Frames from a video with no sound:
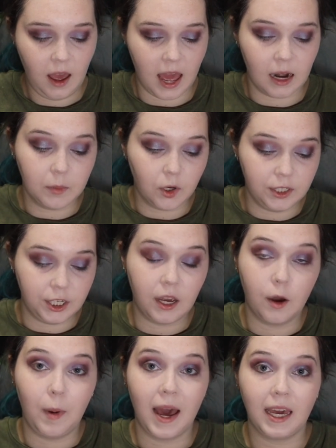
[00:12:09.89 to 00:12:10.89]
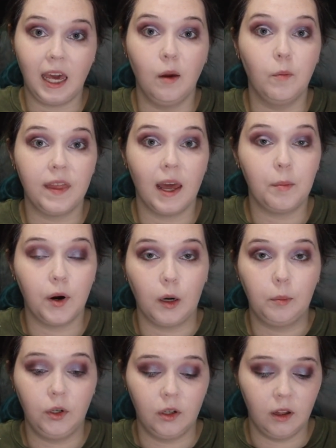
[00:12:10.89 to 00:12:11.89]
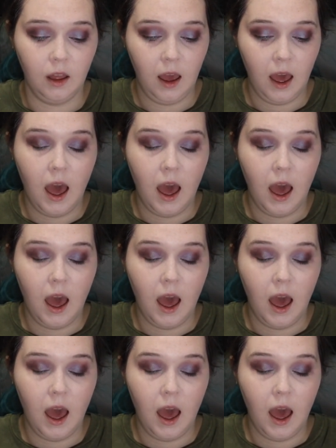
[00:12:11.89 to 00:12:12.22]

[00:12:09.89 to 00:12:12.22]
And I'm going to go back in with that purple